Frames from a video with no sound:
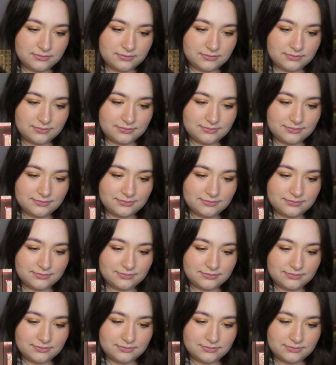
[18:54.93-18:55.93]
Oh, yeah?
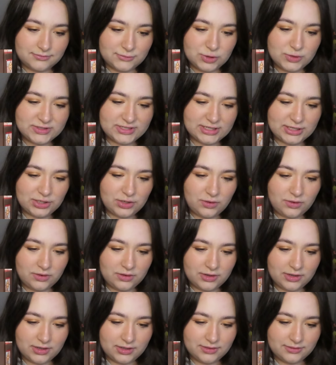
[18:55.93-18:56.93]
Who's at the
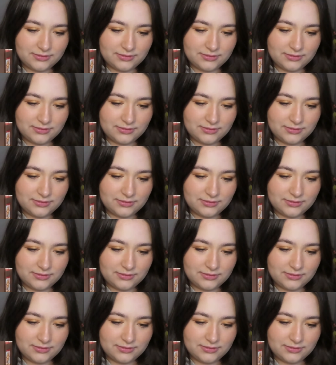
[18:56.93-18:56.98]
door?